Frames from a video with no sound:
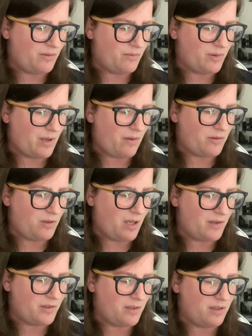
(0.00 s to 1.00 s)
It was out in
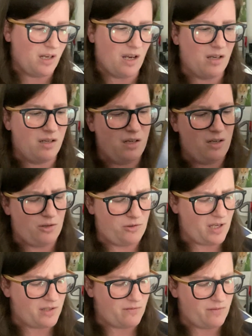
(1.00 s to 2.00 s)
2000, yeah, or
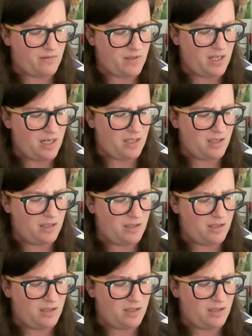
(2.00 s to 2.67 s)
2015.